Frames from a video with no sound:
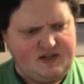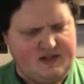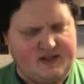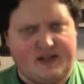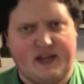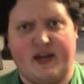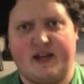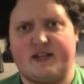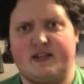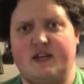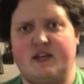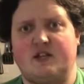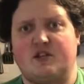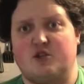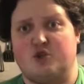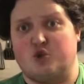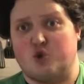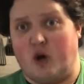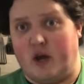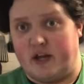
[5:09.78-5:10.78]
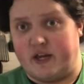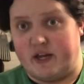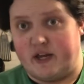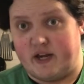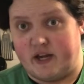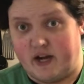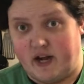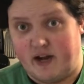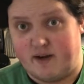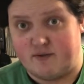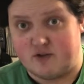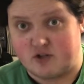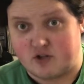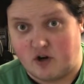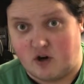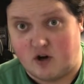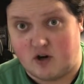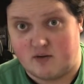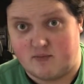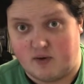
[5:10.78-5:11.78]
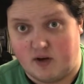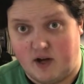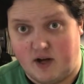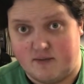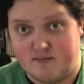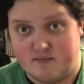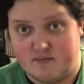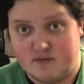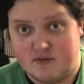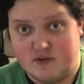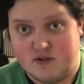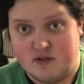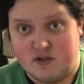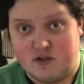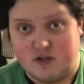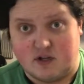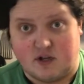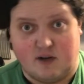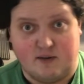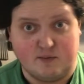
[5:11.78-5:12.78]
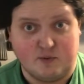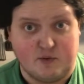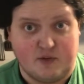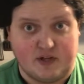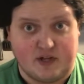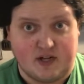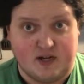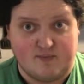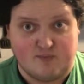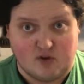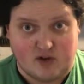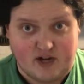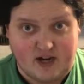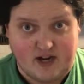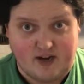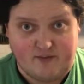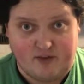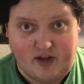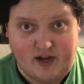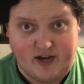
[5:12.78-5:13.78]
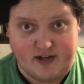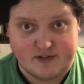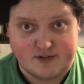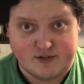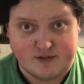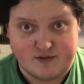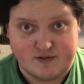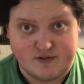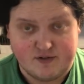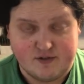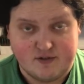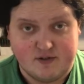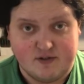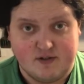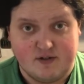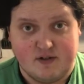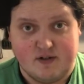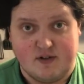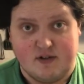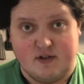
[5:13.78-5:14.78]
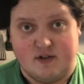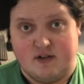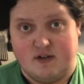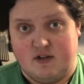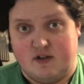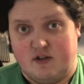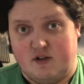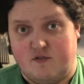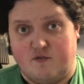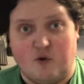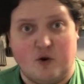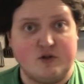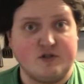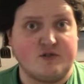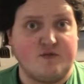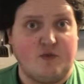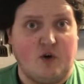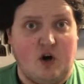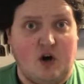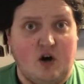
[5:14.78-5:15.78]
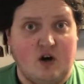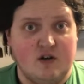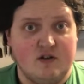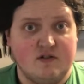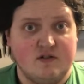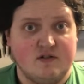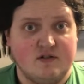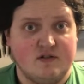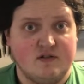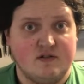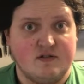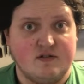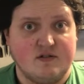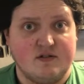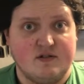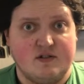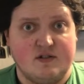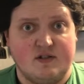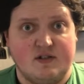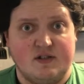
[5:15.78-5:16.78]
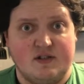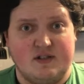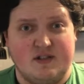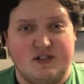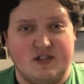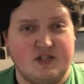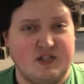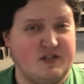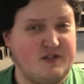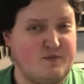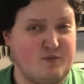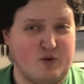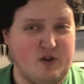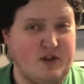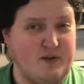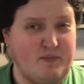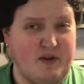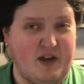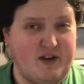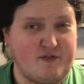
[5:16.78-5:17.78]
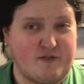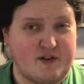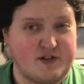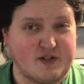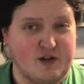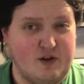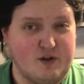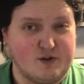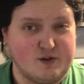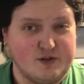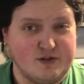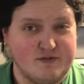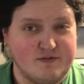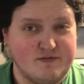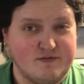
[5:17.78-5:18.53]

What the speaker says: technique to drinking an Irish car bomb comes with a couple caveats. First of all, this isn't really made for children.